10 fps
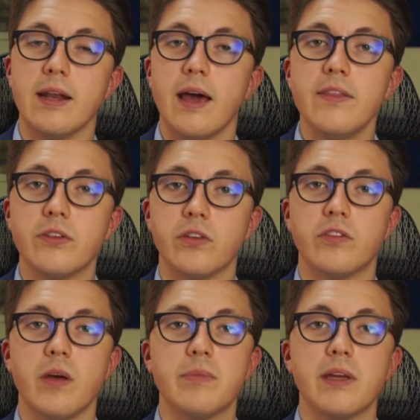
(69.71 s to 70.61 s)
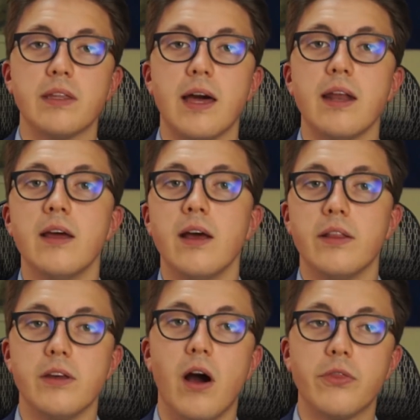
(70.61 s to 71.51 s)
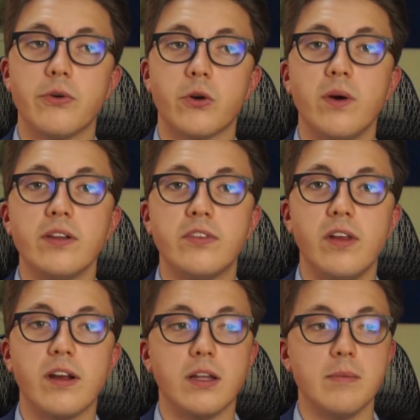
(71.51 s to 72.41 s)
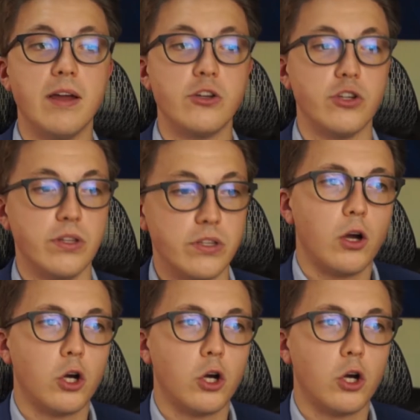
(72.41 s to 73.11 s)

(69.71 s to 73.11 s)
And this is something that the author quite cynically mentions.